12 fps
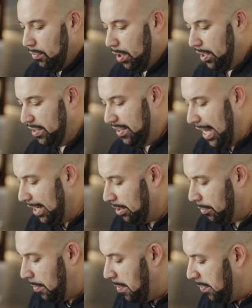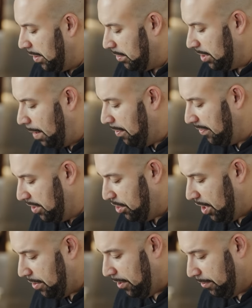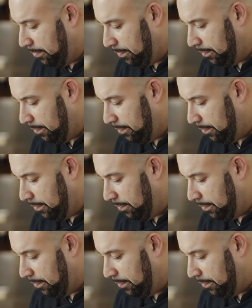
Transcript: gonna stack them up on top of each other.